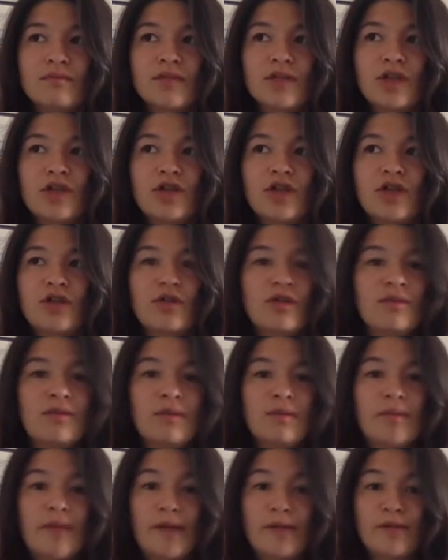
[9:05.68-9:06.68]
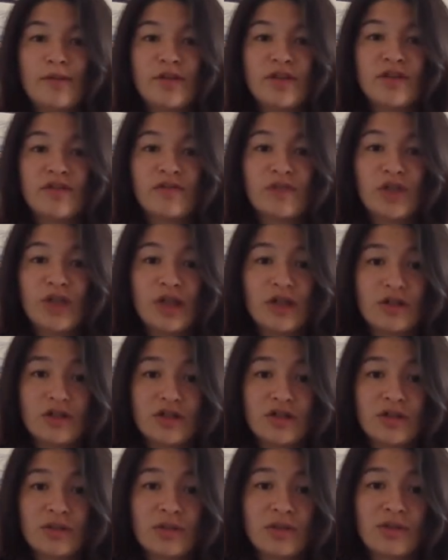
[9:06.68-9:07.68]
you can only be a bad person if you kill
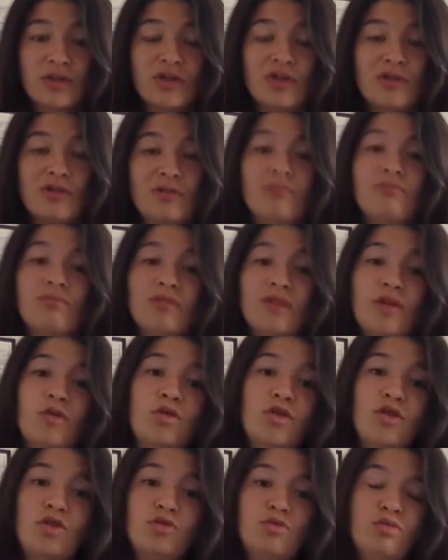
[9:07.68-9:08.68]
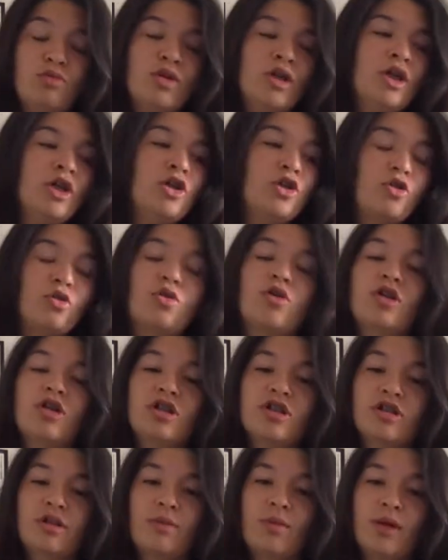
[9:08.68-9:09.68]
someone or you
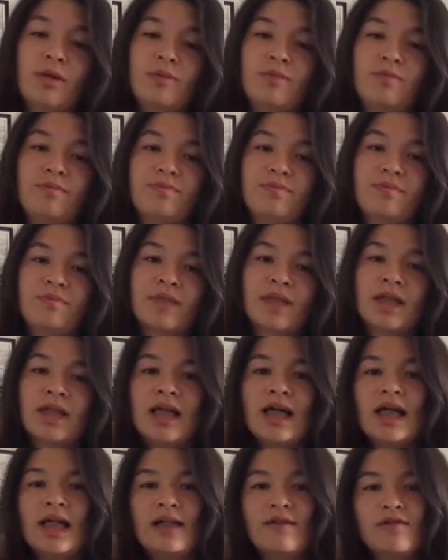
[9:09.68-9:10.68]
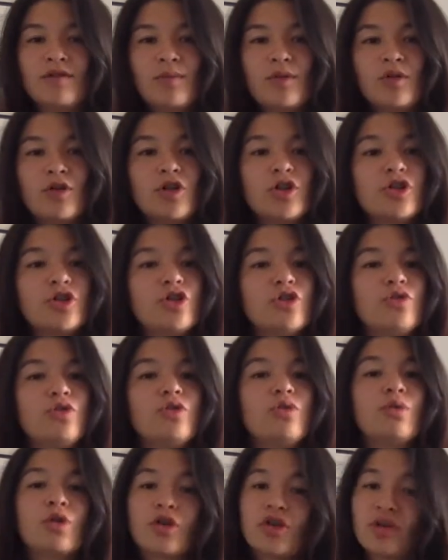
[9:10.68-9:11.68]
hurt someone. And if someone hurts you, you
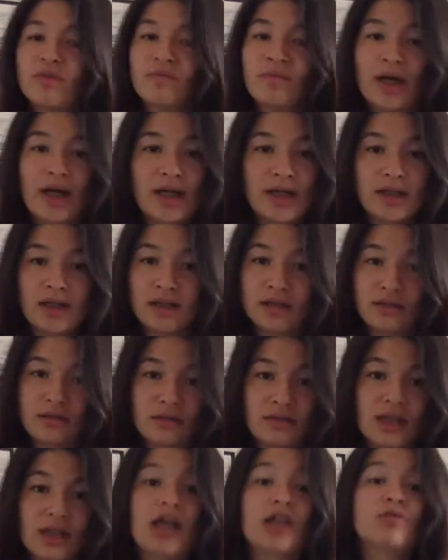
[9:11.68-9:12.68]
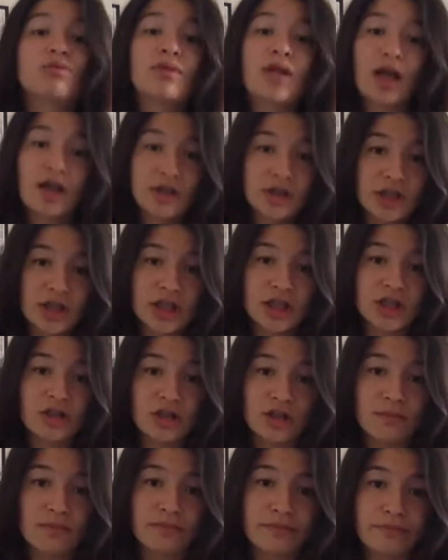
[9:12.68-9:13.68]
don't hurt them back, because that's what I'll teach
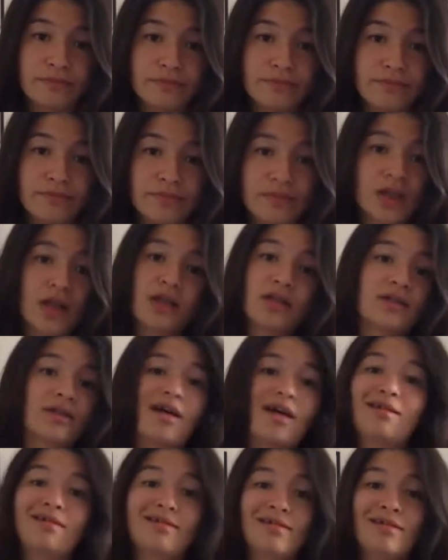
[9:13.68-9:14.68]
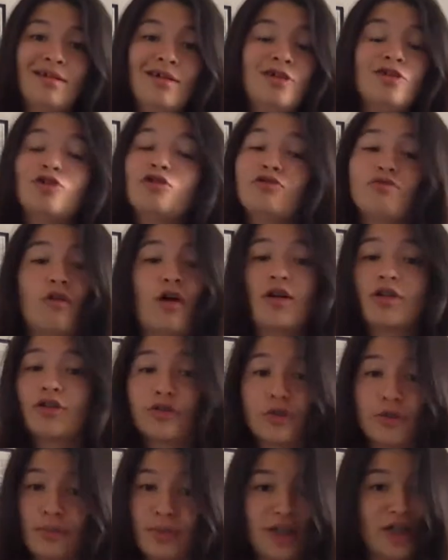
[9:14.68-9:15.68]
them. Because that two wrongs
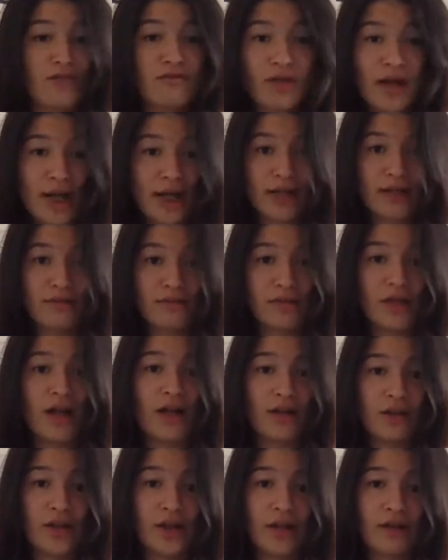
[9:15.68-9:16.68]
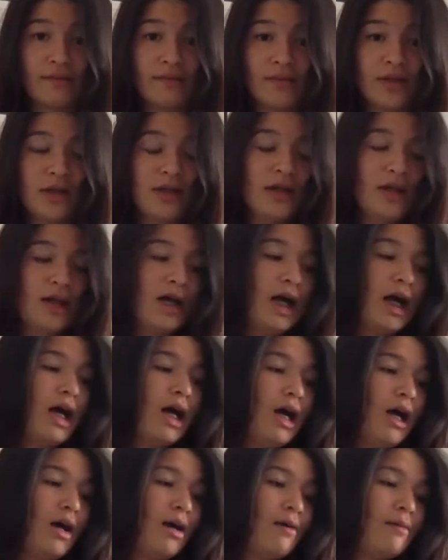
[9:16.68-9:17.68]
don't make a right kind
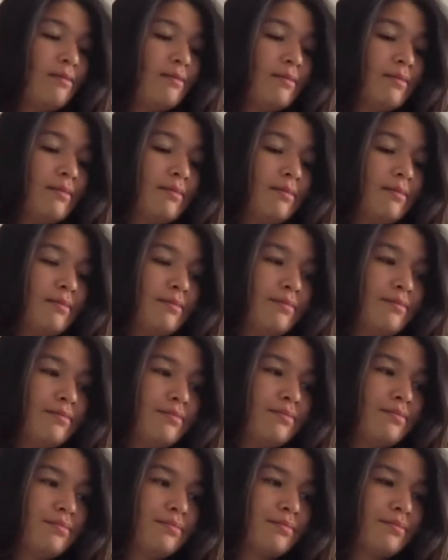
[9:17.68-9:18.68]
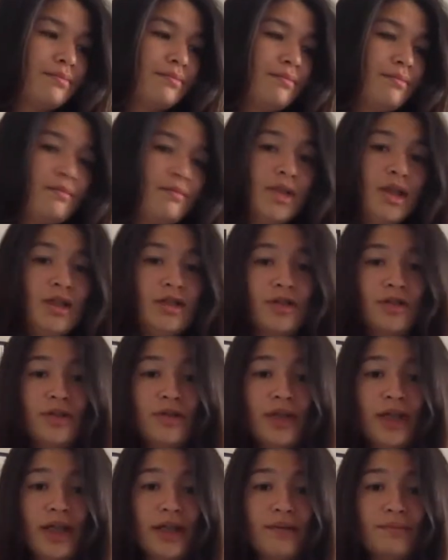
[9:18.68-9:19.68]
of thing. So
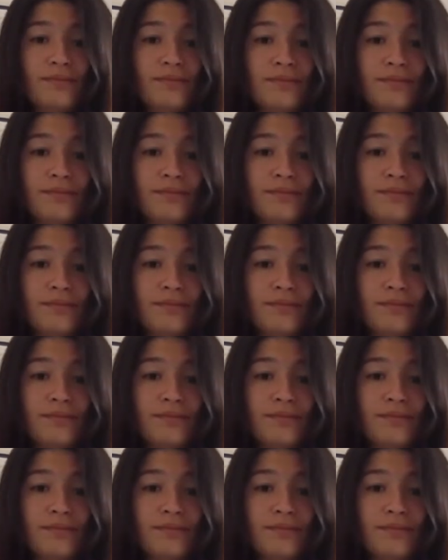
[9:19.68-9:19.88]
yeah,